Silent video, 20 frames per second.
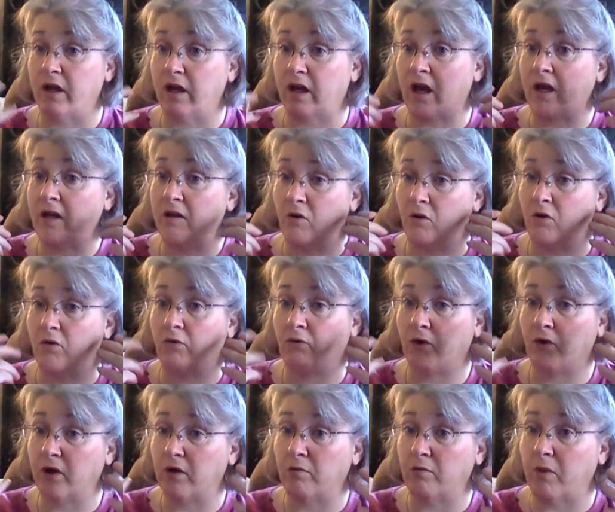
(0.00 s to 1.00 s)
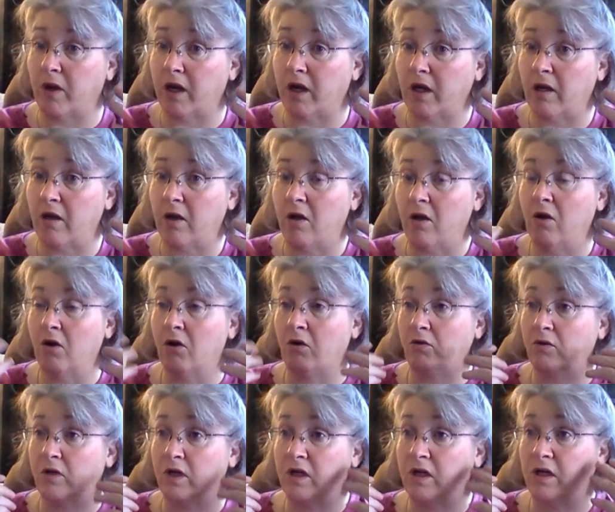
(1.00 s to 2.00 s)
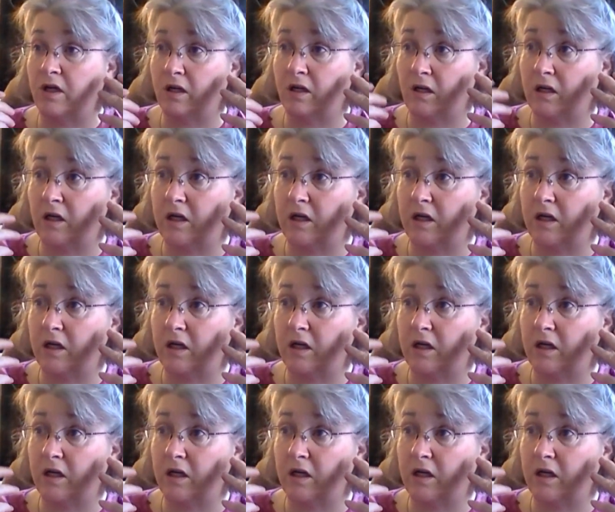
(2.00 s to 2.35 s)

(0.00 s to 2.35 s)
And I know a friend of mine who didn't